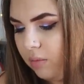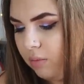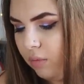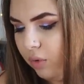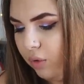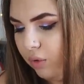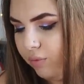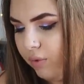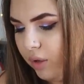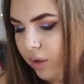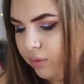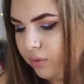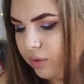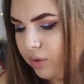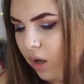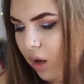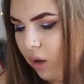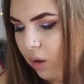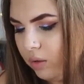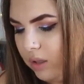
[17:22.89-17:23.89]
more rose
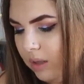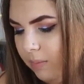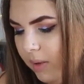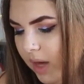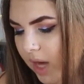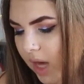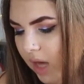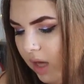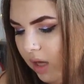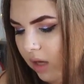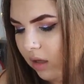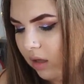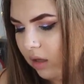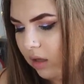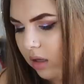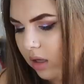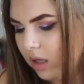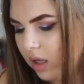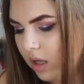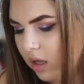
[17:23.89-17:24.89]
goldy
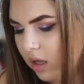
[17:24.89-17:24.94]
pink.